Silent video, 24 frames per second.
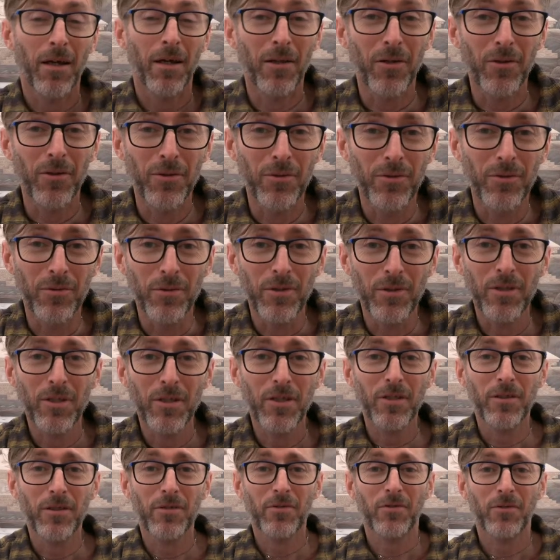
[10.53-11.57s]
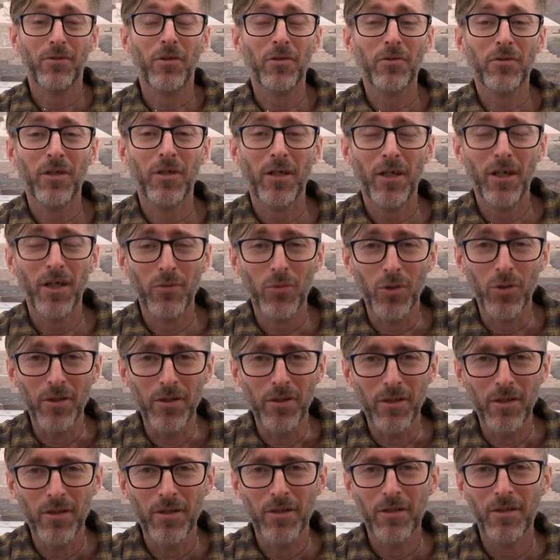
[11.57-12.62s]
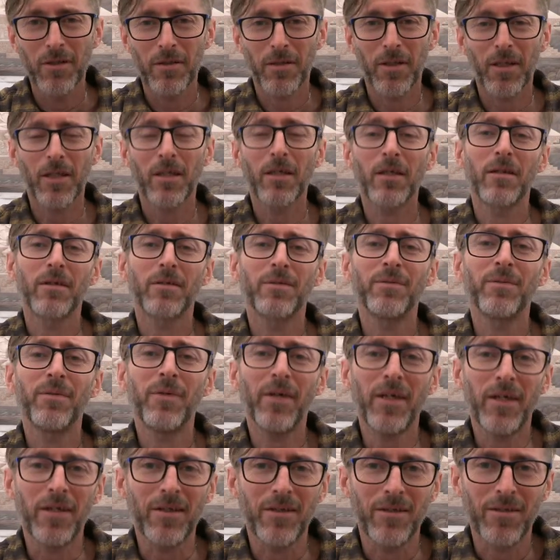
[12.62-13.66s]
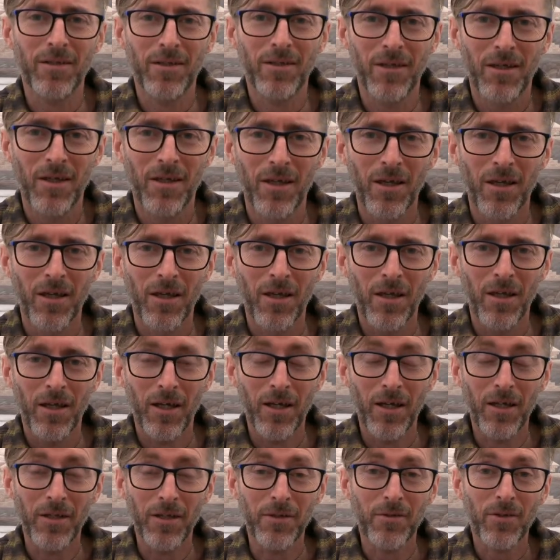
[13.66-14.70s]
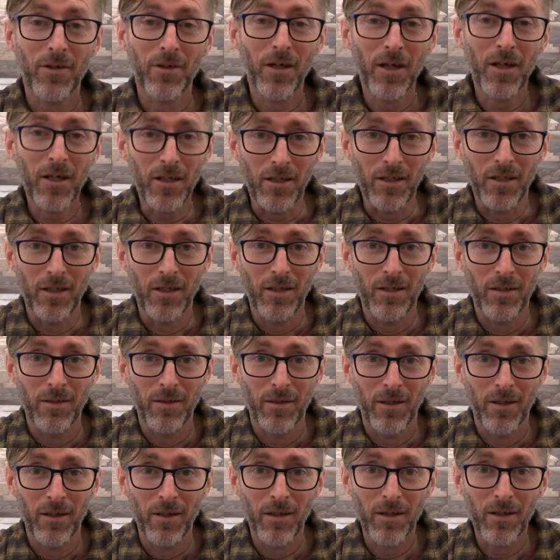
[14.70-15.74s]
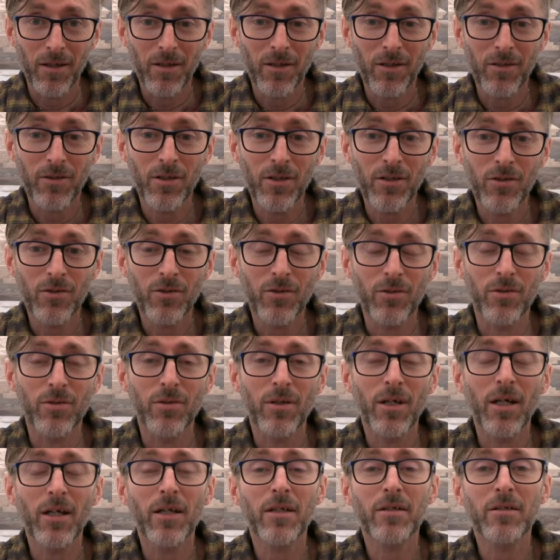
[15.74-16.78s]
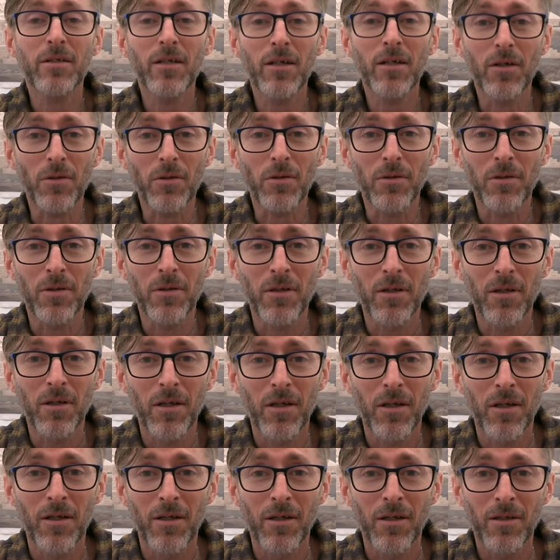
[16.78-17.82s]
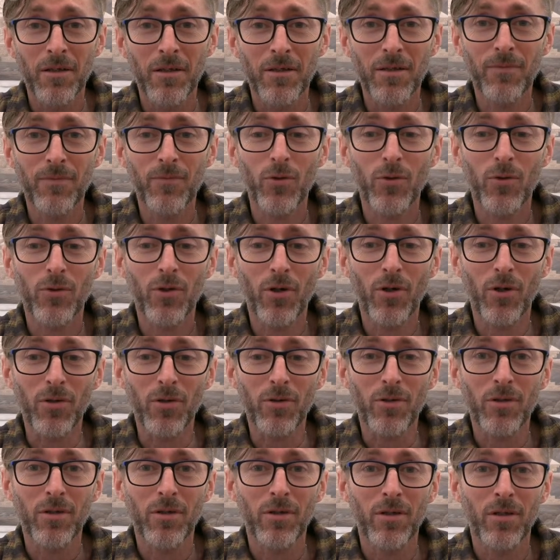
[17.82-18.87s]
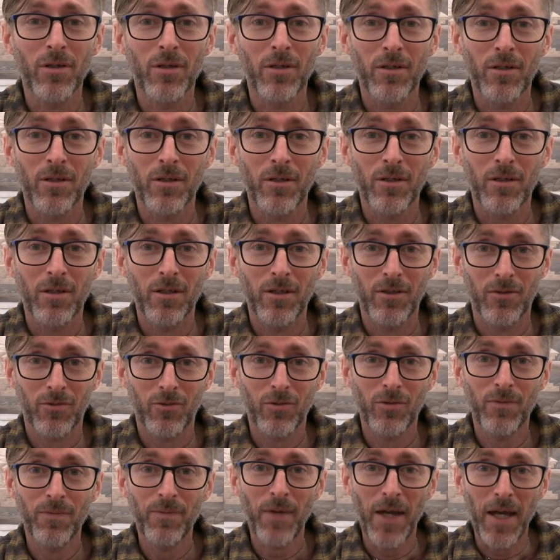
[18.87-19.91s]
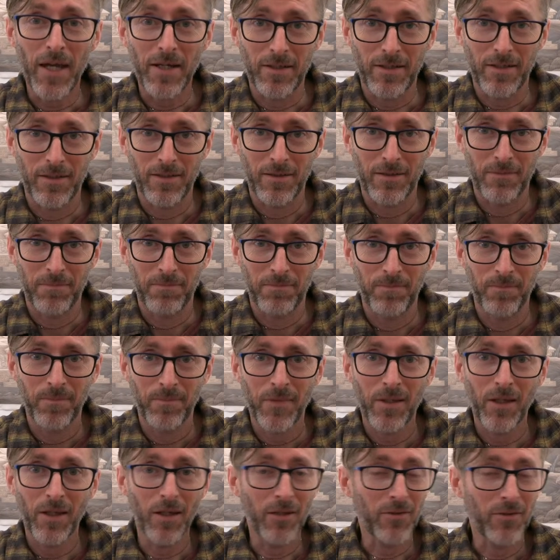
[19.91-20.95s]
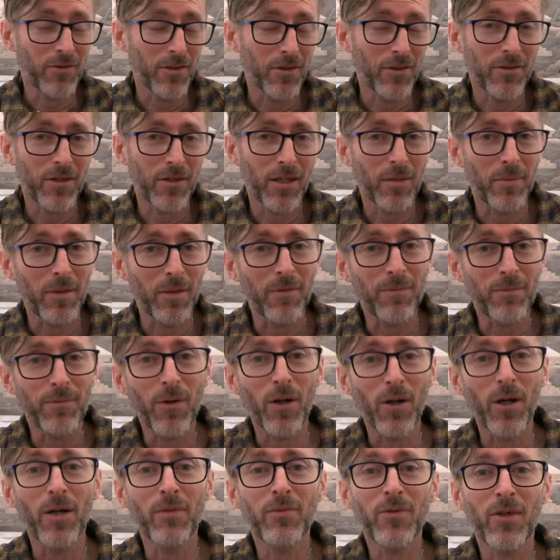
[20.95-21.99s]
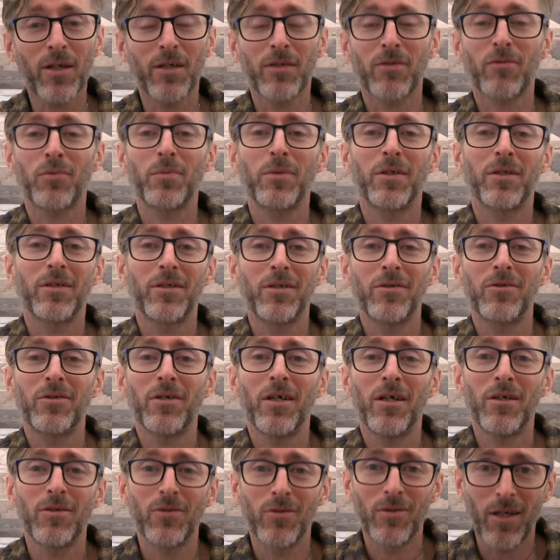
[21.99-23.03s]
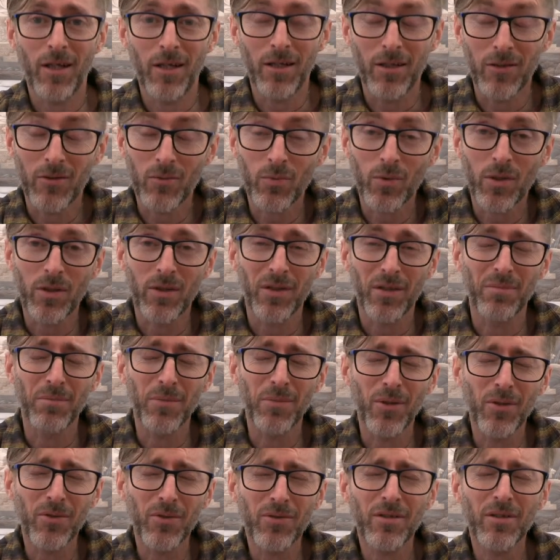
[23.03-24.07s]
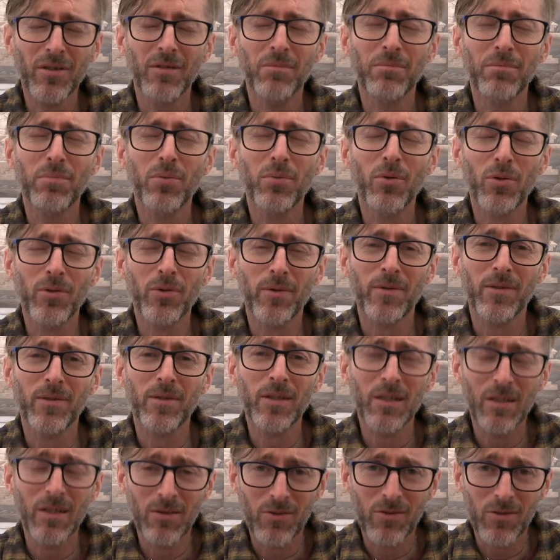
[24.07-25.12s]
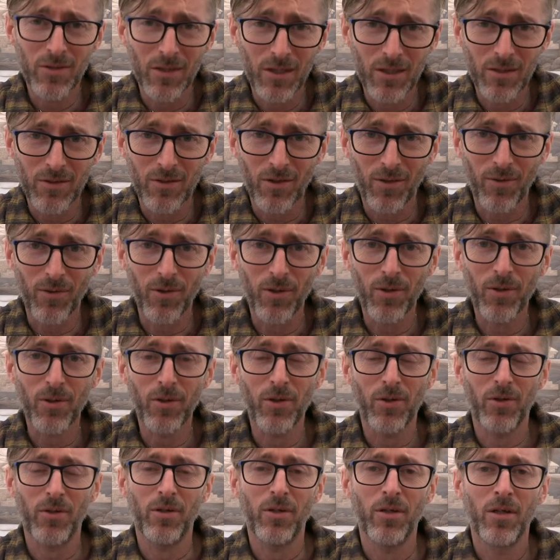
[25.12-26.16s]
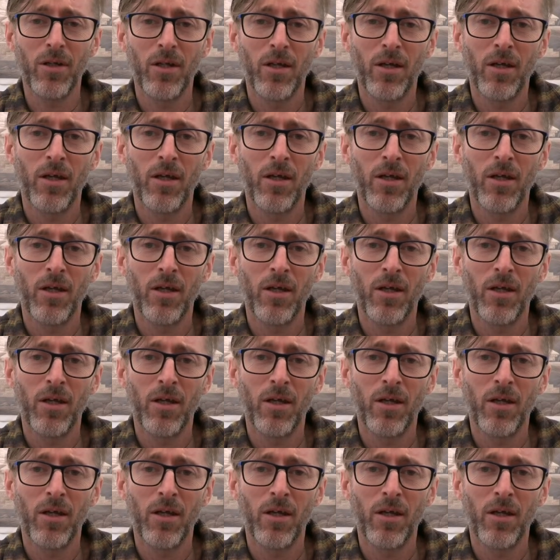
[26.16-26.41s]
Hello, it's Dr. Edward, the Healing Vet, and today I'm going to teach you how to tell if your dog is too fat. It's going to take about 5 seconds for me to teach you how to do that. It's one of the most important things you need to learn,